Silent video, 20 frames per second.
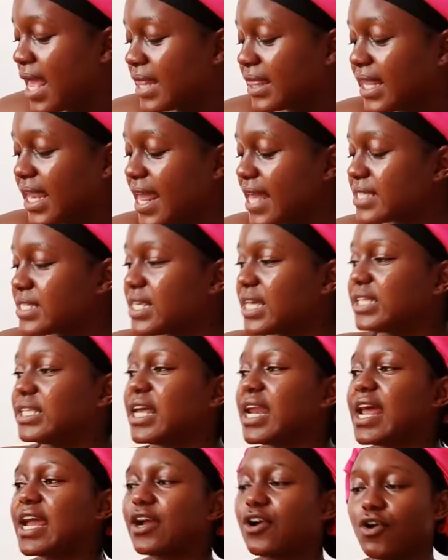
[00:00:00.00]
The next thing
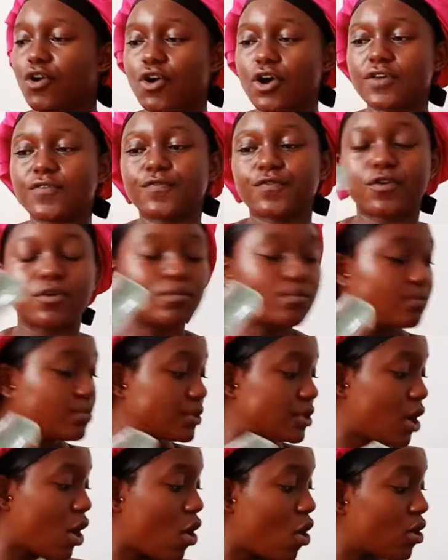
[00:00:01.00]
that I got from
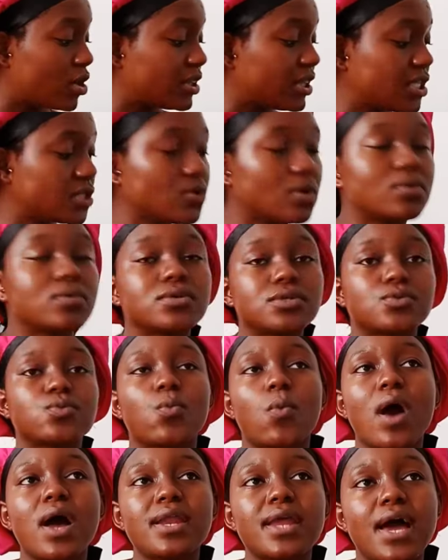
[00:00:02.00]

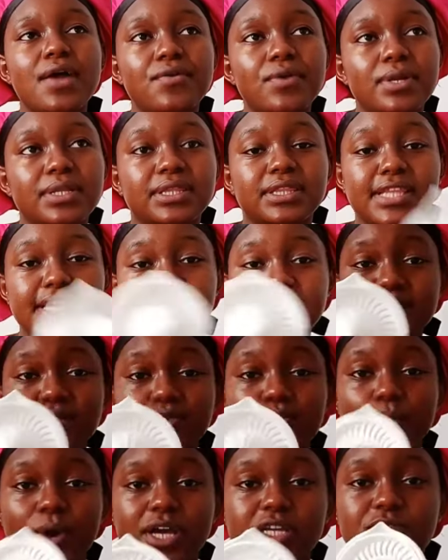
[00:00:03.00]
these
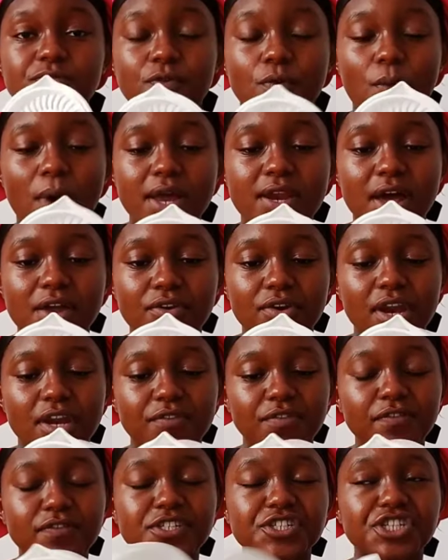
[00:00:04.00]
went for
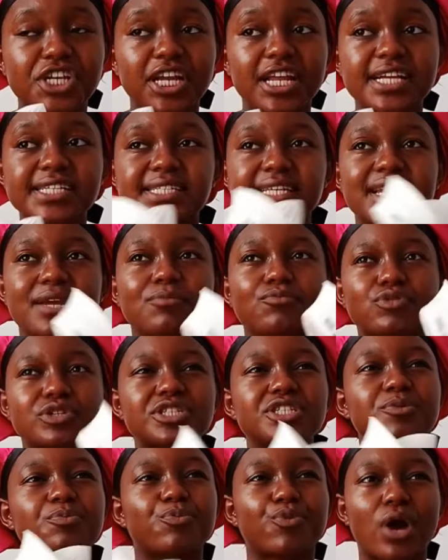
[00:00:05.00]
150 shillings, and I'm
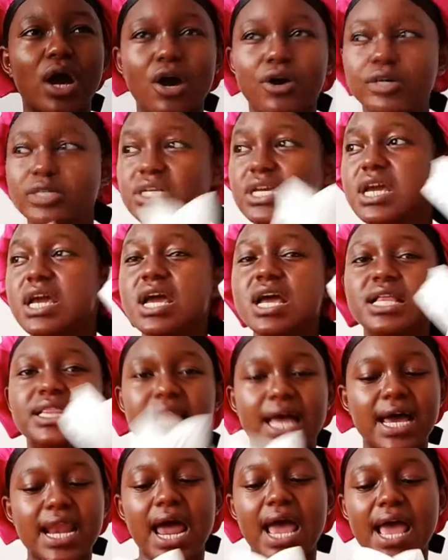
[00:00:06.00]
pretty proud
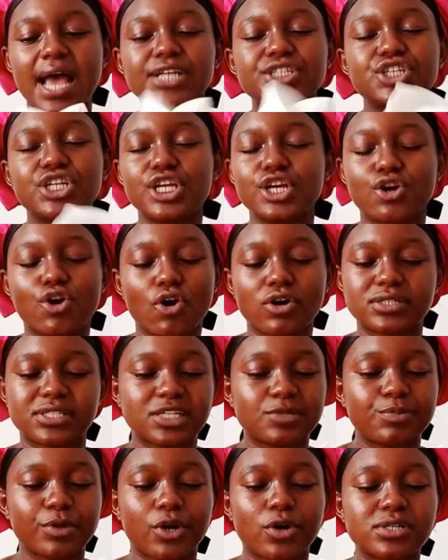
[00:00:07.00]
that I actually got
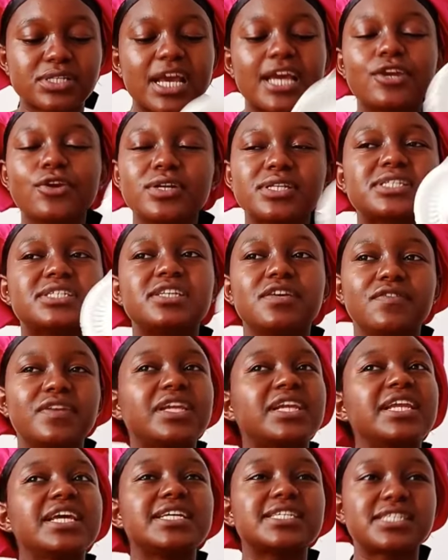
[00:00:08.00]
it because I know it's
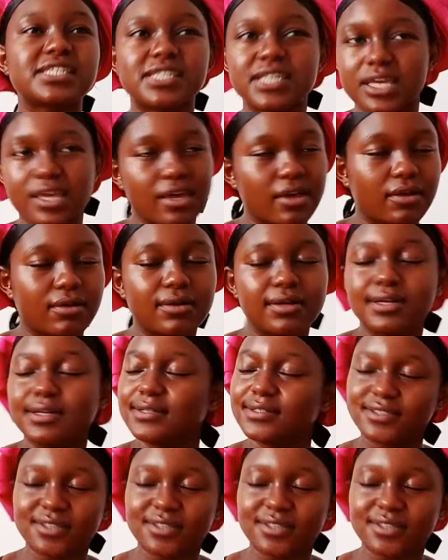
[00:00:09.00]
definitely a steal.